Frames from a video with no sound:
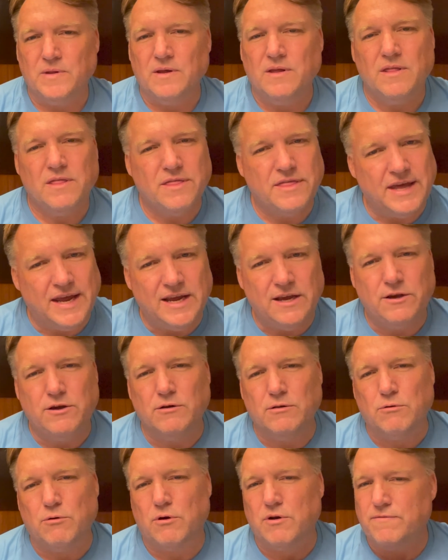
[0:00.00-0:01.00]
Thank you,
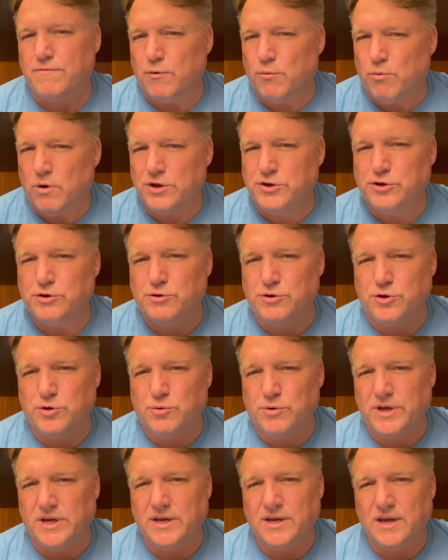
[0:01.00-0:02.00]
Lord, for what you're
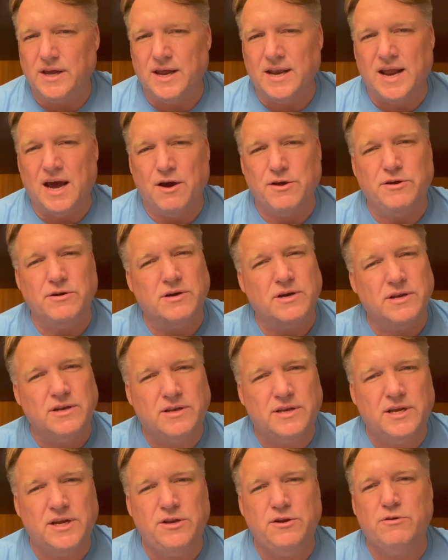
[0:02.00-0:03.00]
doing and how you
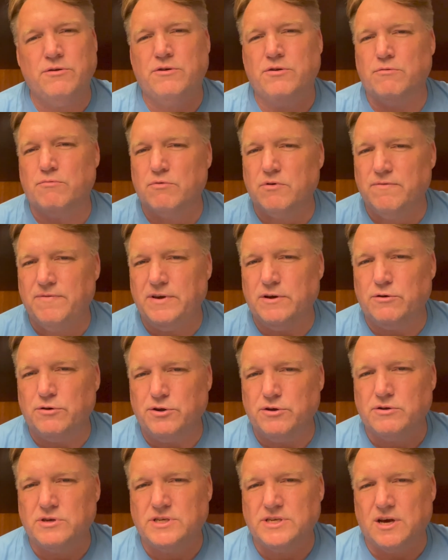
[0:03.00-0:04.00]
continue to reveal
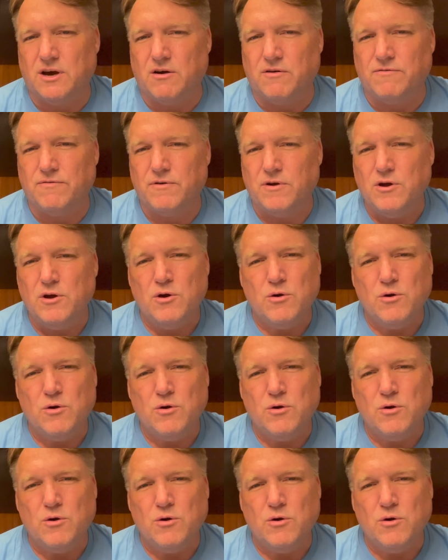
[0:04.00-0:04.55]
yourself,